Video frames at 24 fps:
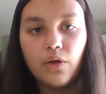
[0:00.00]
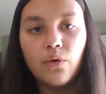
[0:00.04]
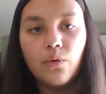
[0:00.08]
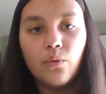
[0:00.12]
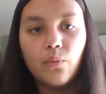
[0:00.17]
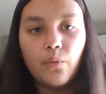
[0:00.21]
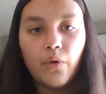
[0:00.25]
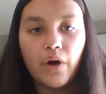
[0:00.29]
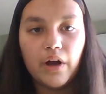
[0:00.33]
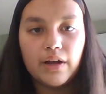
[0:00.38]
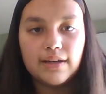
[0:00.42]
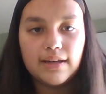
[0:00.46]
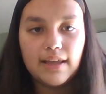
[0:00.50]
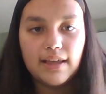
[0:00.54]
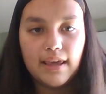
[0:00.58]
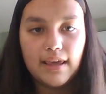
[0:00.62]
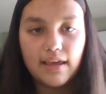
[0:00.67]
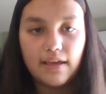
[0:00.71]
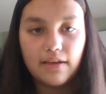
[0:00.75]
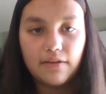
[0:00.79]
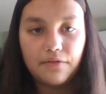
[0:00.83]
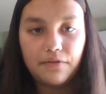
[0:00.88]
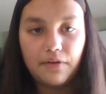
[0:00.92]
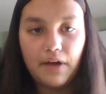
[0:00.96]
One
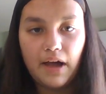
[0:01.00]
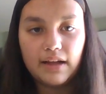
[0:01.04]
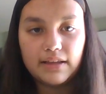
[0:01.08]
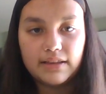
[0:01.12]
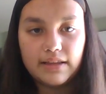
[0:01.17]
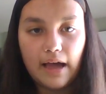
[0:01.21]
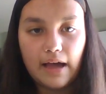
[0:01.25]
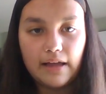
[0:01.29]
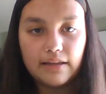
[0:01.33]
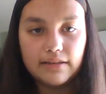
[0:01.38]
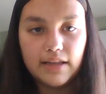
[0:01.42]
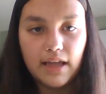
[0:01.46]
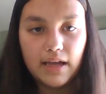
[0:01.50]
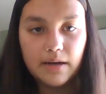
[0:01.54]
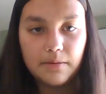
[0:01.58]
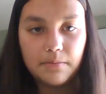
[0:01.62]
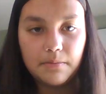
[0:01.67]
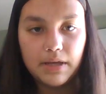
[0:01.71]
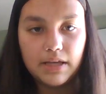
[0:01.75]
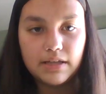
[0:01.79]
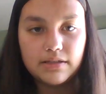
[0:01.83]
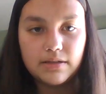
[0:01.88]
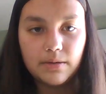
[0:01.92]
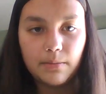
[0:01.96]
key fact that led
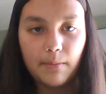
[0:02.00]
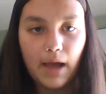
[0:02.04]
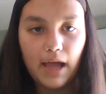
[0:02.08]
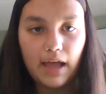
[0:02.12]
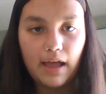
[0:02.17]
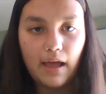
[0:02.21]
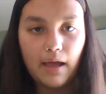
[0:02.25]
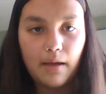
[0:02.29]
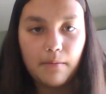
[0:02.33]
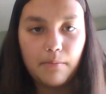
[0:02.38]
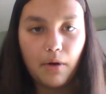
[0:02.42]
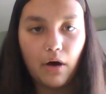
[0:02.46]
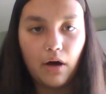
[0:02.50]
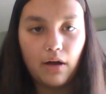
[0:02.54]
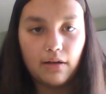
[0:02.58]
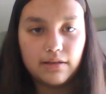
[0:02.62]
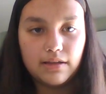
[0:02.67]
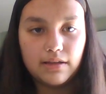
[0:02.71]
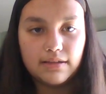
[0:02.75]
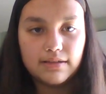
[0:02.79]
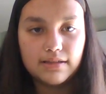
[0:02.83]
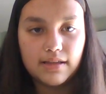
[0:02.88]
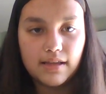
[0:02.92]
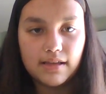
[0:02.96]
me to my
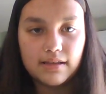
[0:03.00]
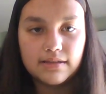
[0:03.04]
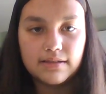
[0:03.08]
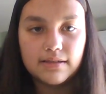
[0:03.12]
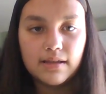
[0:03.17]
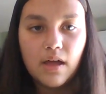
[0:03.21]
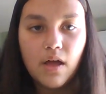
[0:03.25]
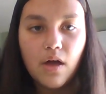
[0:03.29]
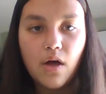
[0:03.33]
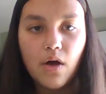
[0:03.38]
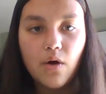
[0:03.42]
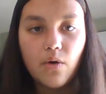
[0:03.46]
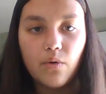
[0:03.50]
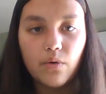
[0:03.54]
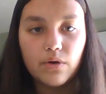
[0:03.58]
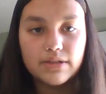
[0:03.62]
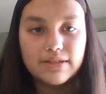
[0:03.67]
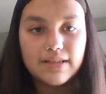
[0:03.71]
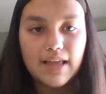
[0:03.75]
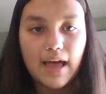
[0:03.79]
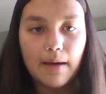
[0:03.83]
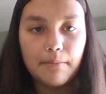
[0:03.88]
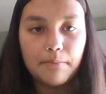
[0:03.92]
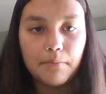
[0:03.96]
hypothesis was
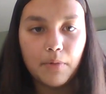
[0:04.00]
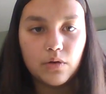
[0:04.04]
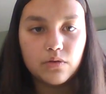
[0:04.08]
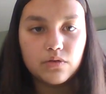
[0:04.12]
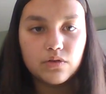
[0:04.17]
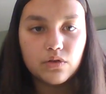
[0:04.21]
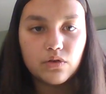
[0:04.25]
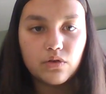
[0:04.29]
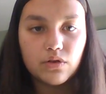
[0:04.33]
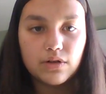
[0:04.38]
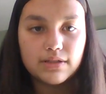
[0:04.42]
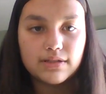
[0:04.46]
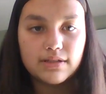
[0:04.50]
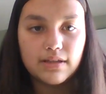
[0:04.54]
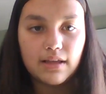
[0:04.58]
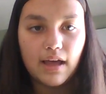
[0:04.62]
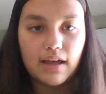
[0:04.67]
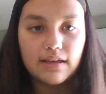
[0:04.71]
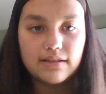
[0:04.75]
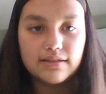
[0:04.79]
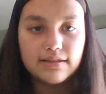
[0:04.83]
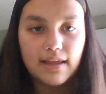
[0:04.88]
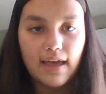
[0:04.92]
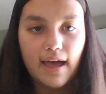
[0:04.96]
that most
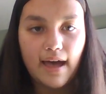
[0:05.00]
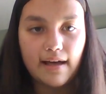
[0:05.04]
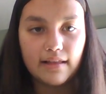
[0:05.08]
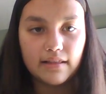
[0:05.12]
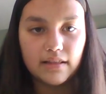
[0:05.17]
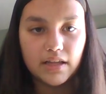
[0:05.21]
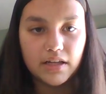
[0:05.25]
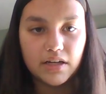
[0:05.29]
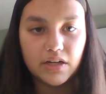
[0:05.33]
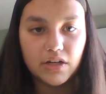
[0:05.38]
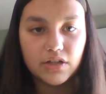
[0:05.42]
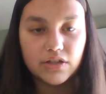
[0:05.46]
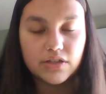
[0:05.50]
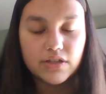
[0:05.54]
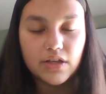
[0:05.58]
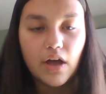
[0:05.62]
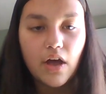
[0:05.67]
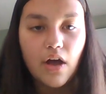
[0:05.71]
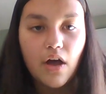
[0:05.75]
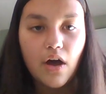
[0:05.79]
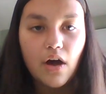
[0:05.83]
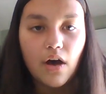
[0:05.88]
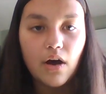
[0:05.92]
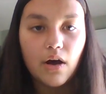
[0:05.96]
crystallized cat litters
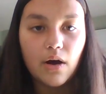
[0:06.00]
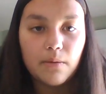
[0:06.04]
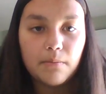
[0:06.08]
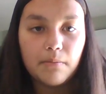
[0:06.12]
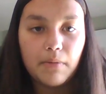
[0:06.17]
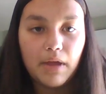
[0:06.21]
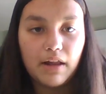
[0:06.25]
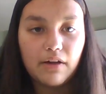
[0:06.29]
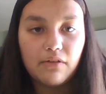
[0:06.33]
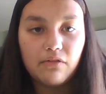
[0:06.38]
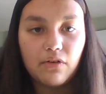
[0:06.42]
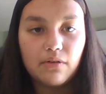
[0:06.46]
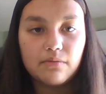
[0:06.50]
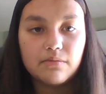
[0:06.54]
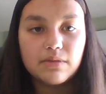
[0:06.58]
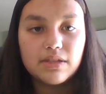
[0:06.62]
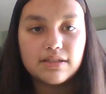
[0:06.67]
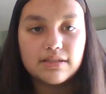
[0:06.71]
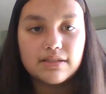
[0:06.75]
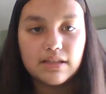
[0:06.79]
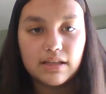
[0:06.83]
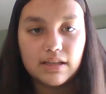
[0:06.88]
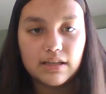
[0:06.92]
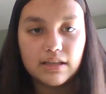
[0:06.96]
are made from the
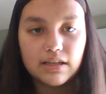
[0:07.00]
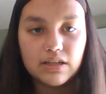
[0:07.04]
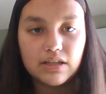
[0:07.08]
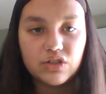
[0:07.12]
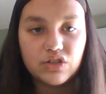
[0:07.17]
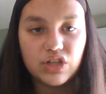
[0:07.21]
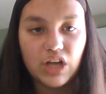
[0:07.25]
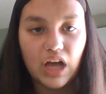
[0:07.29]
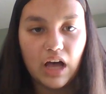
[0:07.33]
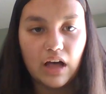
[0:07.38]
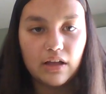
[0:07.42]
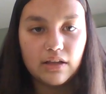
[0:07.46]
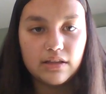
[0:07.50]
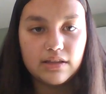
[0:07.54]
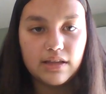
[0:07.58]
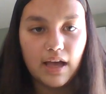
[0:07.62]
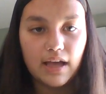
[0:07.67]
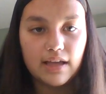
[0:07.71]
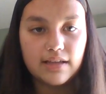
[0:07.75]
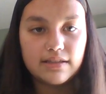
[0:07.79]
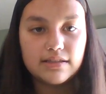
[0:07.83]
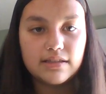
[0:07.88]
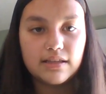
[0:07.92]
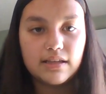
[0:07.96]
silica gel
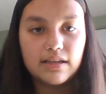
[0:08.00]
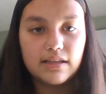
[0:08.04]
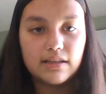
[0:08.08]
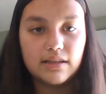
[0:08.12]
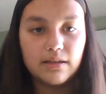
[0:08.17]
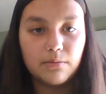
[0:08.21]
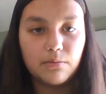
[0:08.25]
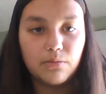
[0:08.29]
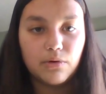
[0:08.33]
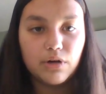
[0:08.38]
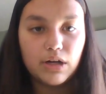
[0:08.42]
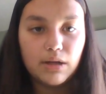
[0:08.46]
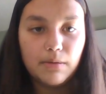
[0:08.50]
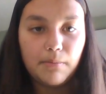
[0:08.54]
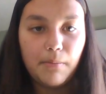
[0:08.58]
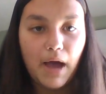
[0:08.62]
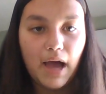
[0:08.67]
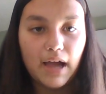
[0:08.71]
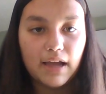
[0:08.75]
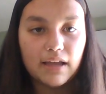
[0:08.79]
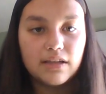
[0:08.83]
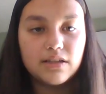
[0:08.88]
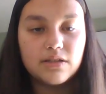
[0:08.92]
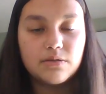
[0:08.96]
that is in the
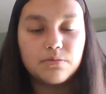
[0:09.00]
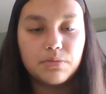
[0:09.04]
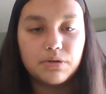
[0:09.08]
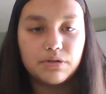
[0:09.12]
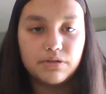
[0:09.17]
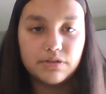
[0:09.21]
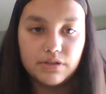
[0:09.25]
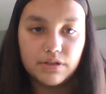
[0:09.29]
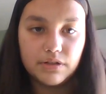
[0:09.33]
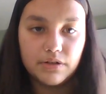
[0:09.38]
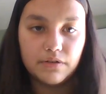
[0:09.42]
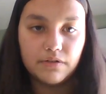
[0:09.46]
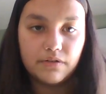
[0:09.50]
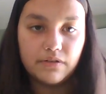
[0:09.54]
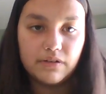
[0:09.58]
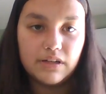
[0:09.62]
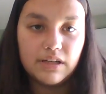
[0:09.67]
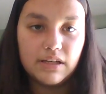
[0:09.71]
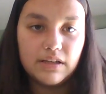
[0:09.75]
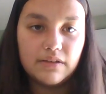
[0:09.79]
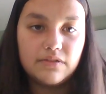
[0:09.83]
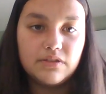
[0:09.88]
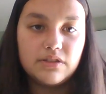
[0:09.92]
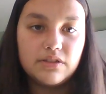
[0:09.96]
prepackaged
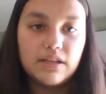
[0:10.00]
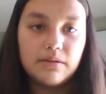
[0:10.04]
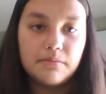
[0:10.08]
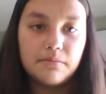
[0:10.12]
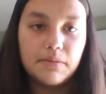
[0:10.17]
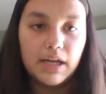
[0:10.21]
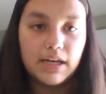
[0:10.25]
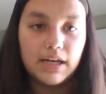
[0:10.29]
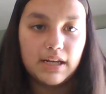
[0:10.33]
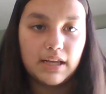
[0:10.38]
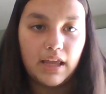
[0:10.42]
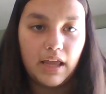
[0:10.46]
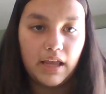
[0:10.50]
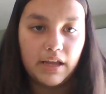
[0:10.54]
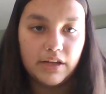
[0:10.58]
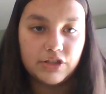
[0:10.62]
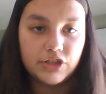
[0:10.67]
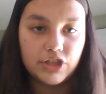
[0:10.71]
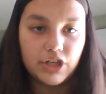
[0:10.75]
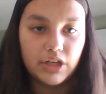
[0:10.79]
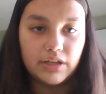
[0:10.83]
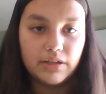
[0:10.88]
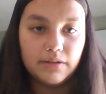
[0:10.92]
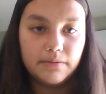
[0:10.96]
preservatives and
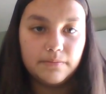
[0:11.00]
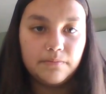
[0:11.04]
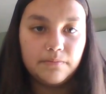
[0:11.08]
medication.